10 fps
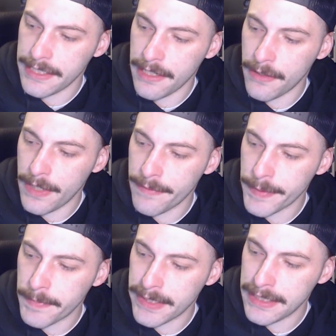I know
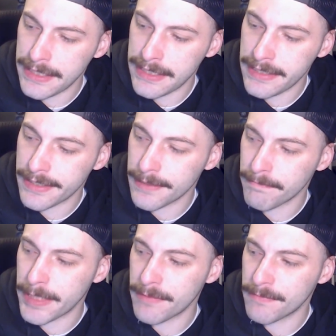everybody is a
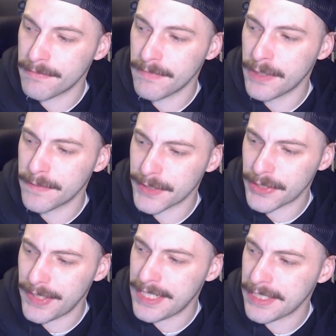bit
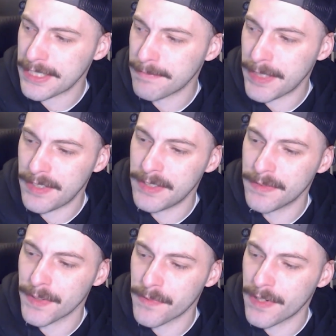overstressed, a bit
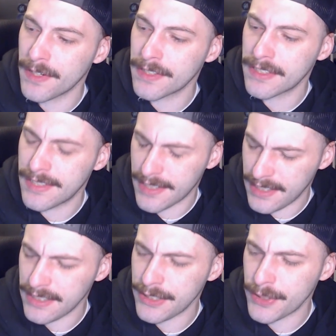overworked.
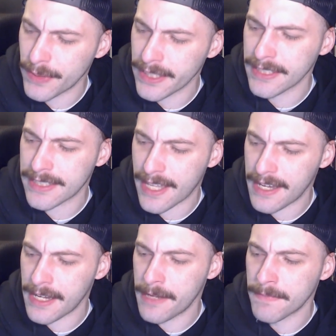Enjoy this
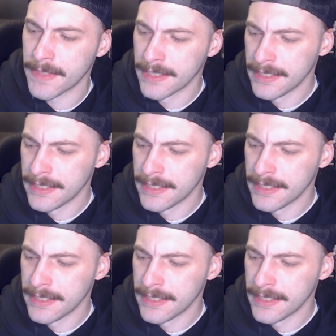time.